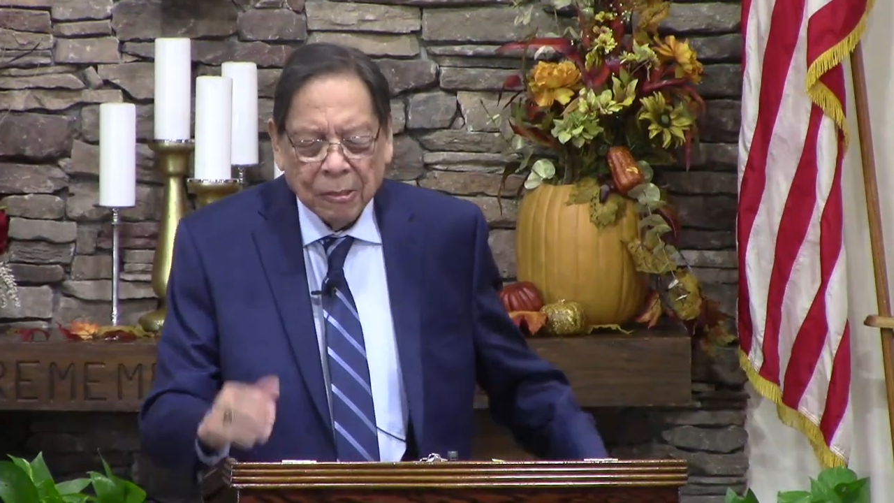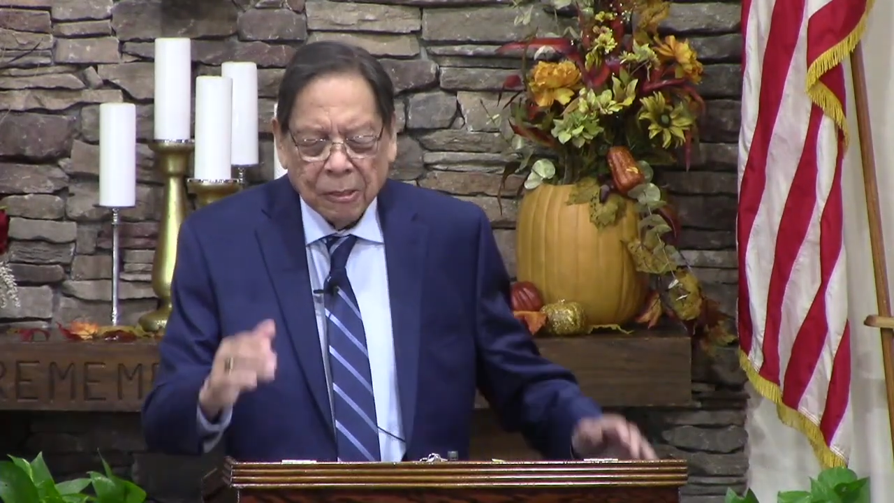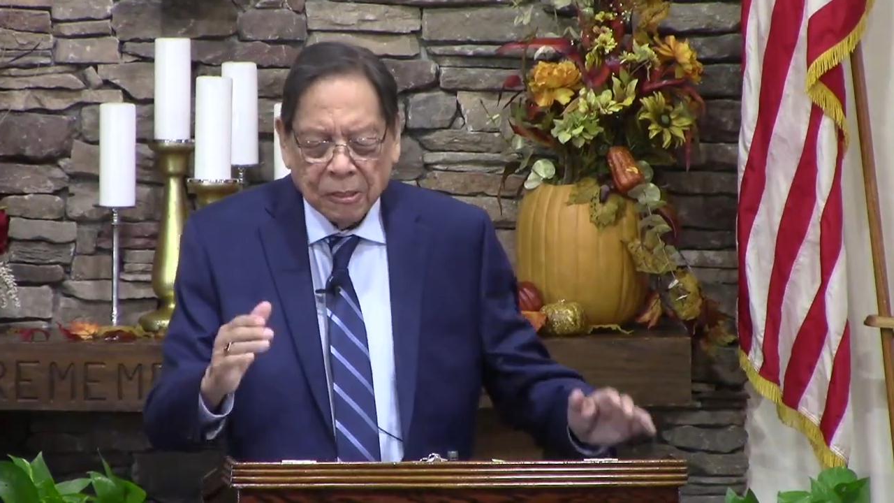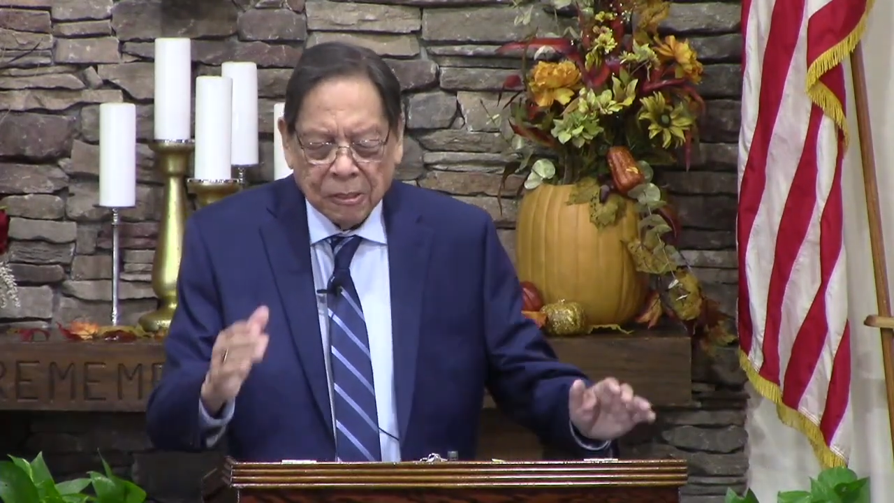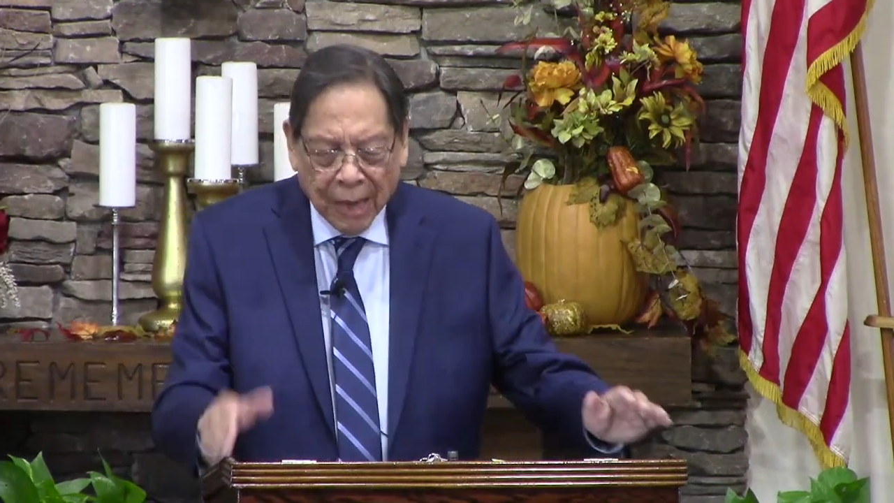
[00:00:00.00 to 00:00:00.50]

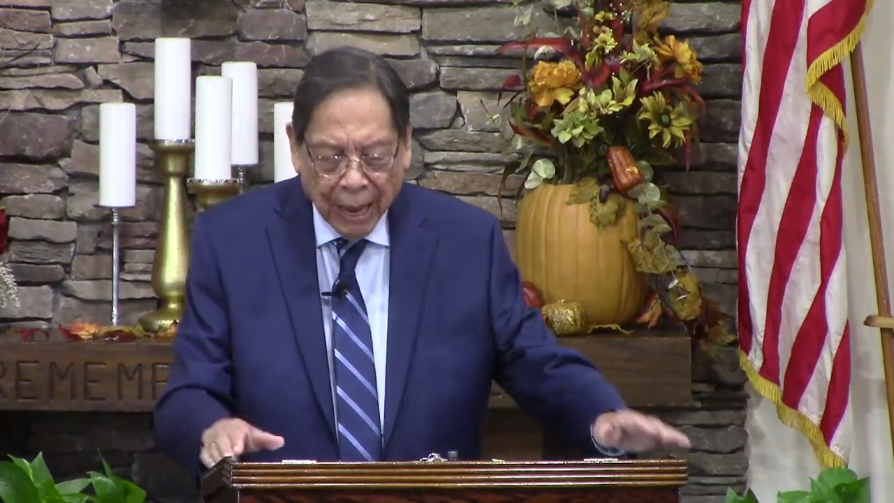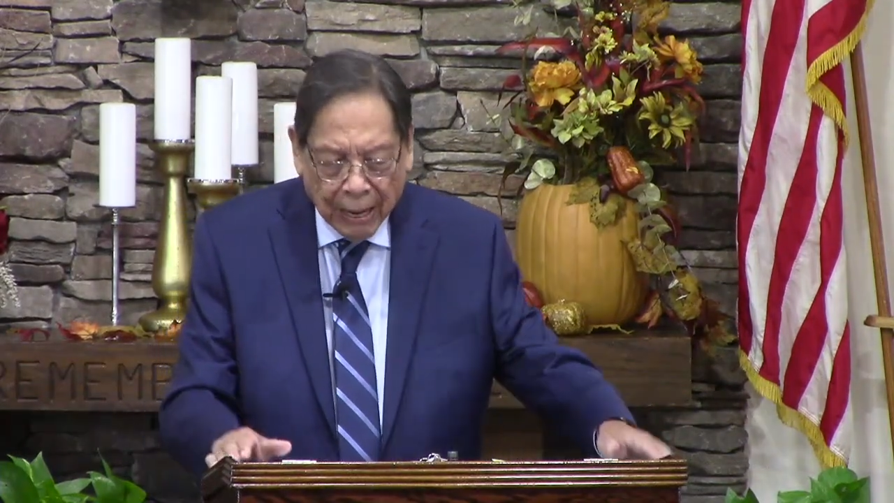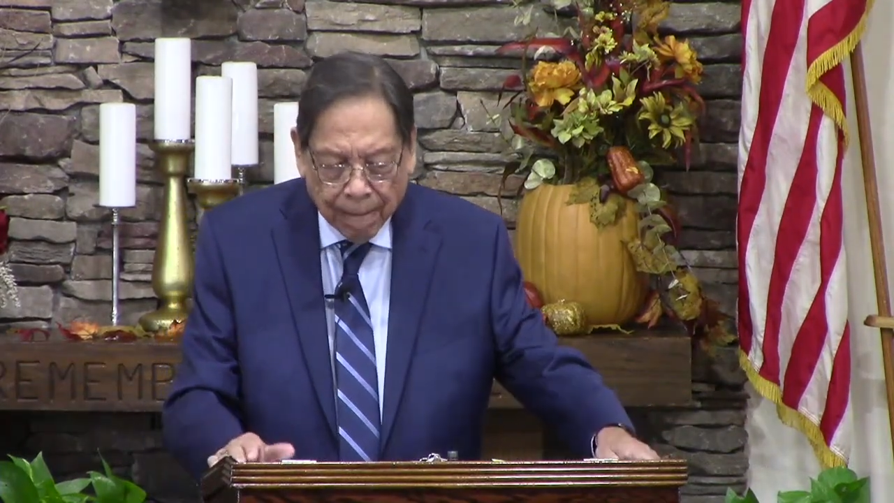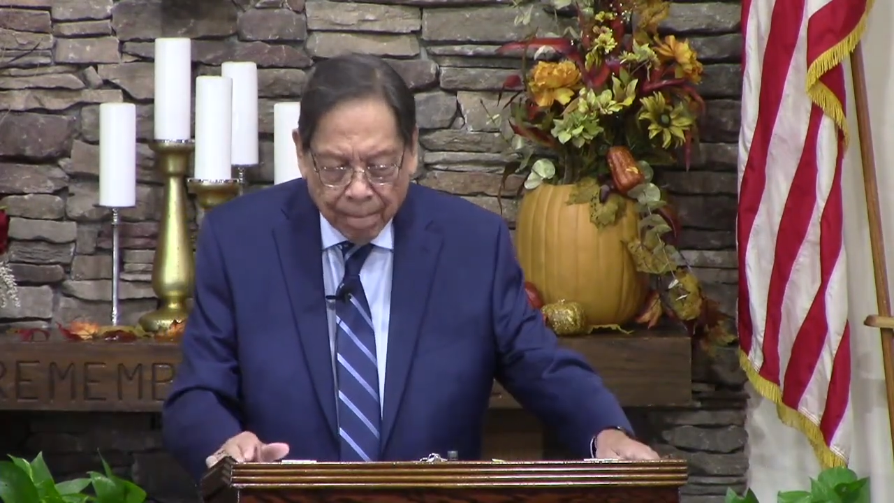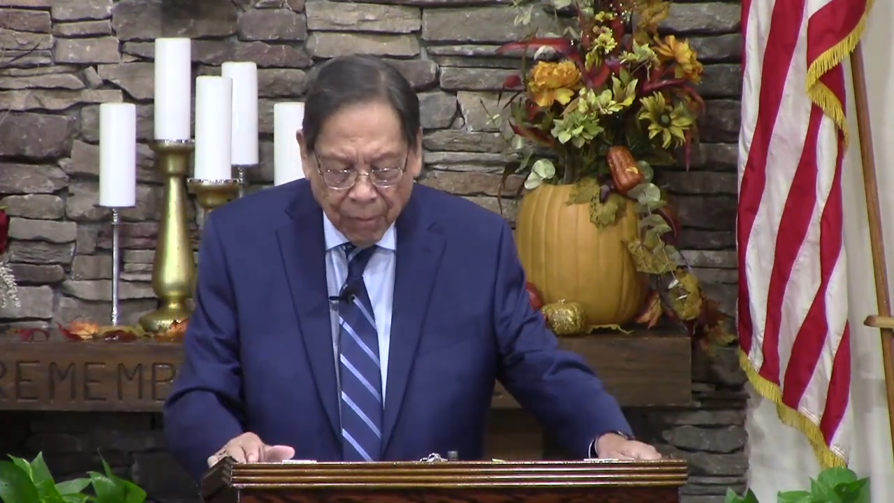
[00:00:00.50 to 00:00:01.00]
to
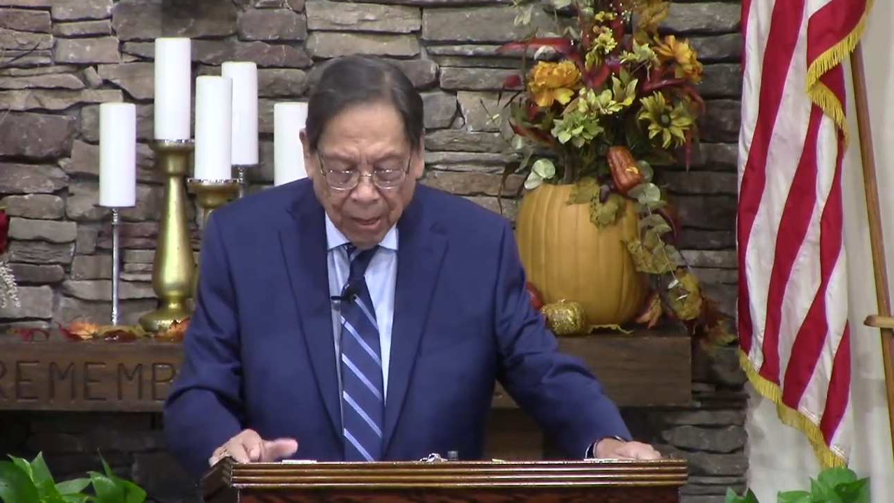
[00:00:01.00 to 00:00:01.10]
stand